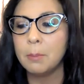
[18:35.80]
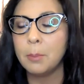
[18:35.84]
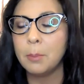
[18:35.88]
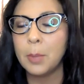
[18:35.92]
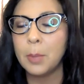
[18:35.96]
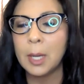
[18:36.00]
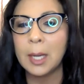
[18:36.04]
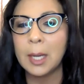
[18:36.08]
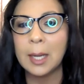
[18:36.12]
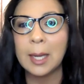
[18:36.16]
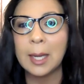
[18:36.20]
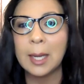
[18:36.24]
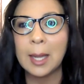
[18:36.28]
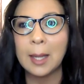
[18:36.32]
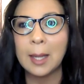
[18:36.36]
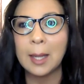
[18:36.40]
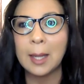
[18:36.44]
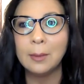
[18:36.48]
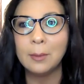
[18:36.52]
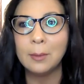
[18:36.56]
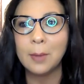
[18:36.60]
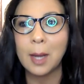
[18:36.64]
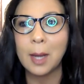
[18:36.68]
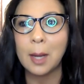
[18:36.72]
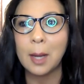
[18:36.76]
But
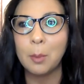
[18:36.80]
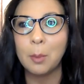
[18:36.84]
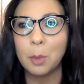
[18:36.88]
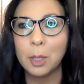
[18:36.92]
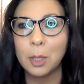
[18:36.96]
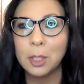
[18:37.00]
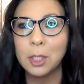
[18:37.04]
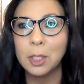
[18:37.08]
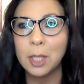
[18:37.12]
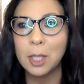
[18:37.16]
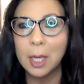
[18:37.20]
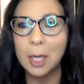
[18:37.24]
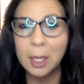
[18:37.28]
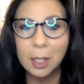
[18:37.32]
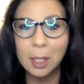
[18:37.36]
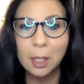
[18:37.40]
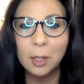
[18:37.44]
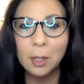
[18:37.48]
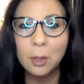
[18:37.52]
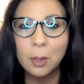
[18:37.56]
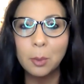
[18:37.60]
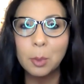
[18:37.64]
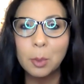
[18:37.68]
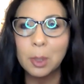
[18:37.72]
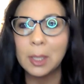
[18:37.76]
again, I appreciate
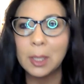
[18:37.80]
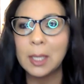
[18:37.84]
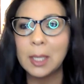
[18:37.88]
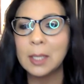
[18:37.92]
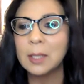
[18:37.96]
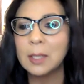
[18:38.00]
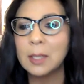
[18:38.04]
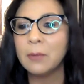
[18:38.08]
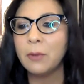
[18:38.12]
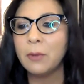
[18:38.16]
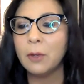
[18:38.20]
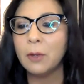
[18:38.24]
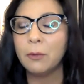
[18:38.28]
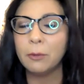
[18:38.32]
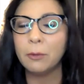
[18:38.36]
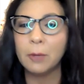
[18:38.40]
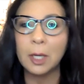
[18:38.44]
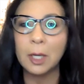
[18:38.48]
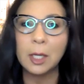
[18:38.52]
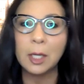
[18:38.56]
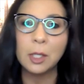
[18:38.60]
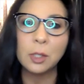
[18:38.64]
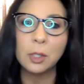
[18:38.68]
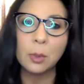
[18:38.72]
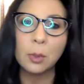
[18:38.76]
you. Please feel
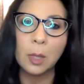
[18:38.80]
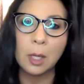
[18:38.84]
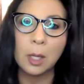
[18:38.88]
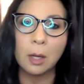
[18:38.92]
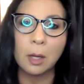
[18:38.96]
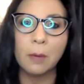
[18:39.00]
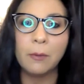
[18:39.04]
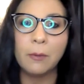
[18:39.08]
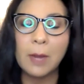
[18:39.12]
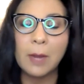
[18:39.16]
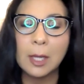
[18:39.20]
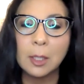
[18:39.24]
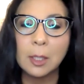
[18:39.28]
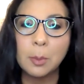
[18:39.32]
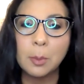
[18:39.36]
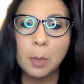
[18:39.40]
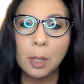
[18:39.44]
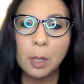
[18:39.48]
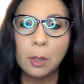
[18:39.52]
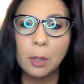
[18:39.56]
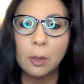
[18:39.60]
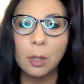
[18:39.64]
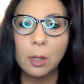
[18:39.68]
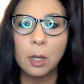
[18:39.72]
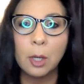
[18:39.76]
free to join our
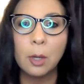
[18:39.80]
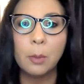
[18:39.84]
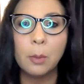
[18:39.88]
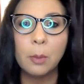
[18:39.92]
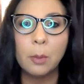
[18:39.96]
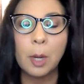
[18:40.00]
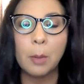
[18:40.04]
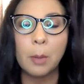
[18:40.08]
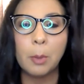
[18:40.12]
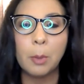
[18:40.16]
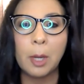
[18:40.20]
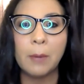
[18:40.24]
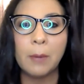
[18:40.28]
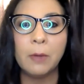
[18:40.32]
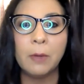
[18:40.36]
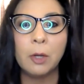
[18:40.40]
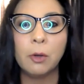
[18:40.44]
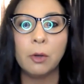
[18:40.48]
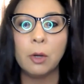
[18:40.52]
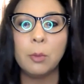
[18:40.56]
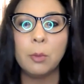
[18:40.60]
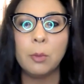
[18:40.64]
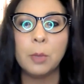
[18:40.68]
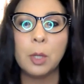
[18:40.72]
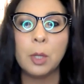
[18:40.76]
Facebook group, our private
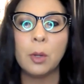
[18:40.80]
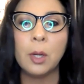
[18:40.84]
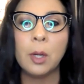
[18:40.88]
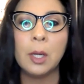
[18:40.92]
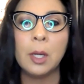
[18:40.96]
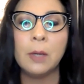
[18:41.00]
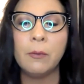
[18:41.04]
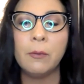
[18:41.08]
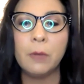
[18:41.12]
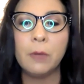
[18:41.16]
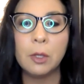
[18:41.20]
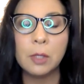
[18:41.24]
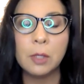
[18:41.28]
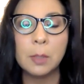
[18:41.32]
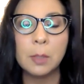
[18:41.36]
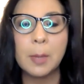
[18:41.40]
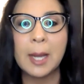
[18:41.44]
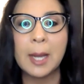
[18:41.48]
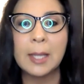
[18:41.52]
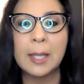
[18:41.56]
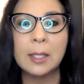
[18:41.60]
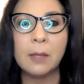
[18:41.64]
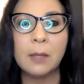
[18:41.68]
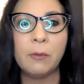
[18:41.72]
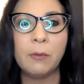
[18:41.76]
group, Your InView
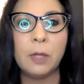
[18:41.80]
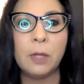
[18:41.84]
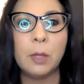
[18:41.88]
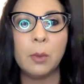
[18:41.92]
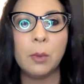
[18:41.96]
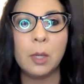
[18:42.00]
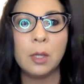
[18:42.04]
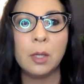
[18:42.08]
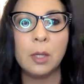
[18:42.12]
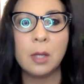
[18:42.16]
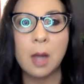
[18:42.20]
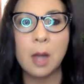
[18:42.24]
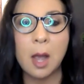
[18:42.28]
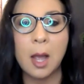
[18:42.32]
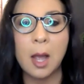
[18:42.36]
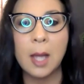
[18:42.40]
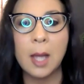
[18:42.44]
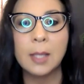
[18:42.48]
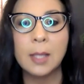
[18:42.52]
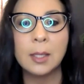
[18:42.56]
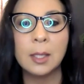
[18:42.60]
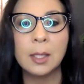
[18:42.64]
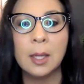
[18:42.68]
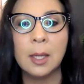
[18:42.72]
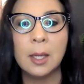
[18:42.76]
Space, if you are
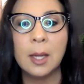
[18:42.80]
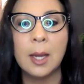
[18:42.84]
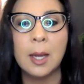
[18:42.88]
not.